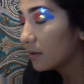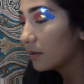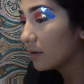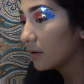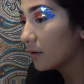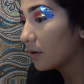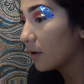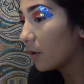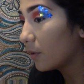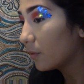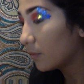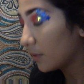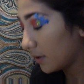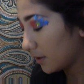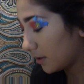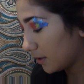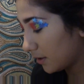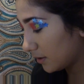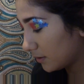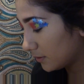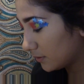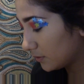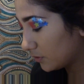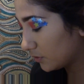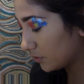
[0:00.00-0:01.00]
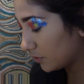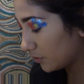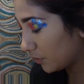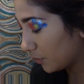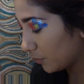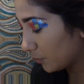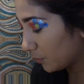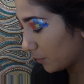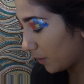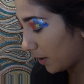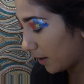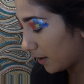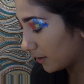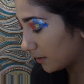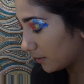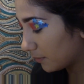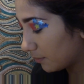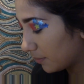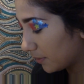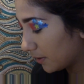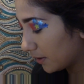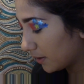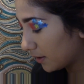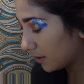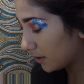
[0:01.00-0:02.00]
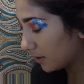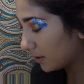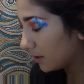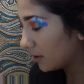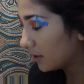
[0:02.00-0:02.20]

go into the red a bit